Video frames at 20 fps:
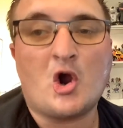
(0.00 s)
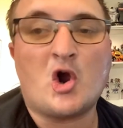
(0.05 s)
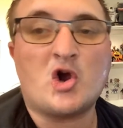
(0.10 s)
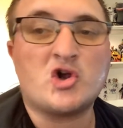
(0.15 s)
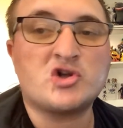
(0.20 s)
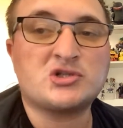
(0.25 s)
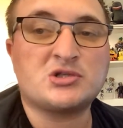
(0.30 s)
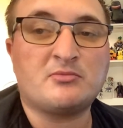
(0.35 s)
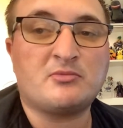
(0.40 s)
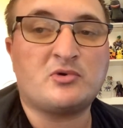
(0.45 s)

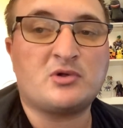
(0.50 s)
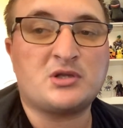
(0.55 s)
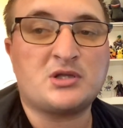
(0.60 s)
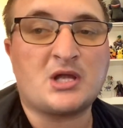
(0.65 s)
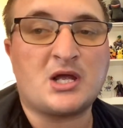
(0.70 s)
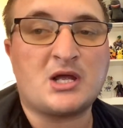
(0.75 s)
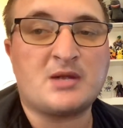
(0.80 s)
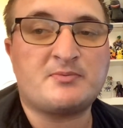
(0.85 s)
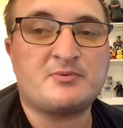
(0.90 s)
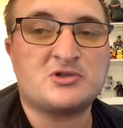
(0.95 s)
or something like
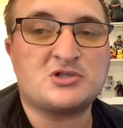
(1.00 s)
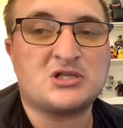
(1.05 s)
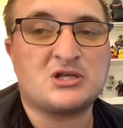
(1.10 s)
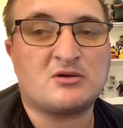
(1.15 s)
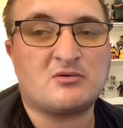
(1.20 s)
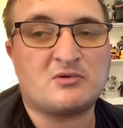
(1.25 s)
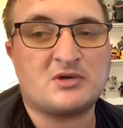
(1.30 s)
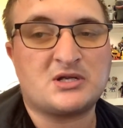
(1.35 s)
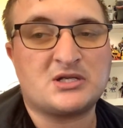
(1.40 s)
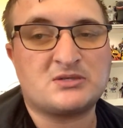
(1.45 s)
that,
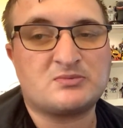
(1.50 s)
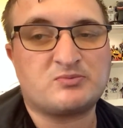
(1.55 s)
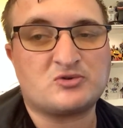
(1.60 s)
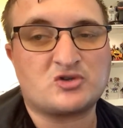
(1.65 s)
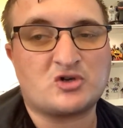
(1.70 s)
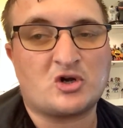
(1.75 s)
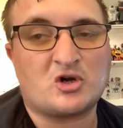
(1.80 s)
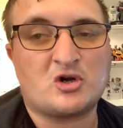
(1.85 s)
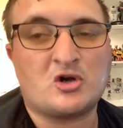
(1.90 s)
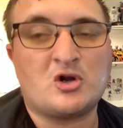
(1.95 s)
particularly for
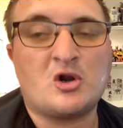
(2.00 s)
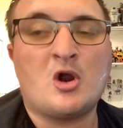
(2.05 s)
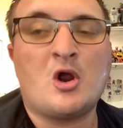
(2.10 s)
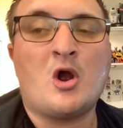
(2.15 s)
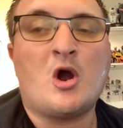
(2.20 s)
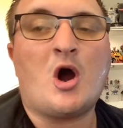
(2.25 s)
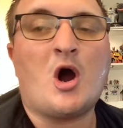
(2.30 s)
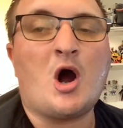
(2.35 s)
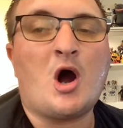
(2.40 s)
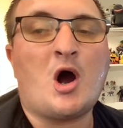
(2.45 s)
sure.
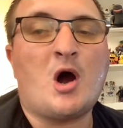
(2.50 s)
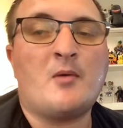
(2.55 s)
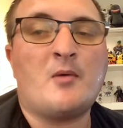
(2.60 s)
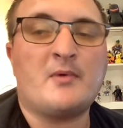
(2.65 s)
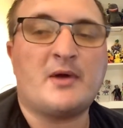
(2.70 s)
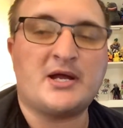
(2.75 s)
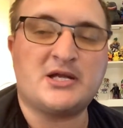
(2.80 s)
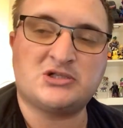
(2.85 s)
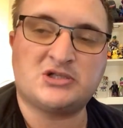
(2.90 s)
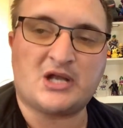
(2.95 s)

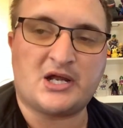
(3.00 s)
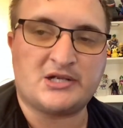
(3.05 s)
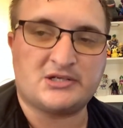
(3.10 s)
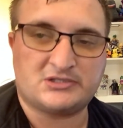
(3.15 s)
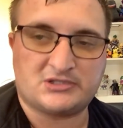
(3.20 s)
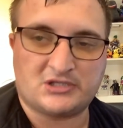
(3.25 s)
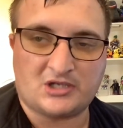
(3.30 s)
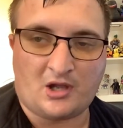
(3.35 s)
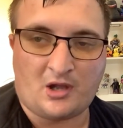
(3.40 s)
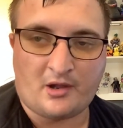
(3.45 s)
As you
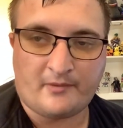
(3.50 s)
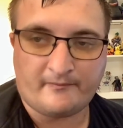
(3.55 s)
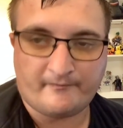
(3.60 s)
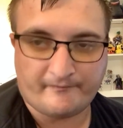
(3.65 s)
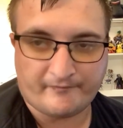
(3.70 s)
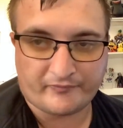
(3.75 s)
guys saw,